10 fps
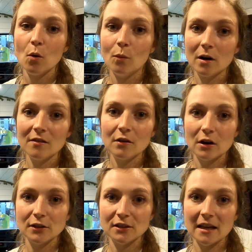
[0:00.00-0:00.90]
One of
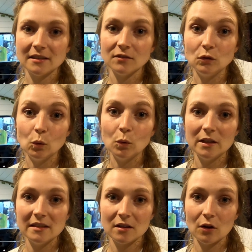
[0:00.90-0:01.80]
our sets of
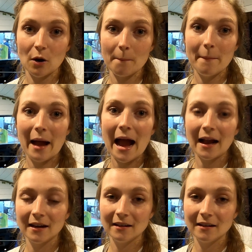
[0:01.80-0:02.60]
dualies on our back